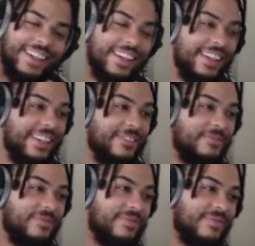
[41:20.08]

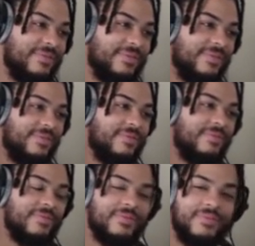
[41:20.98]

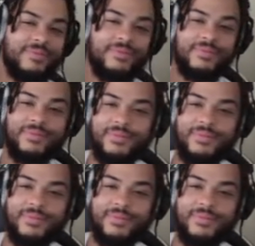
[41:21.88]
(not speaking)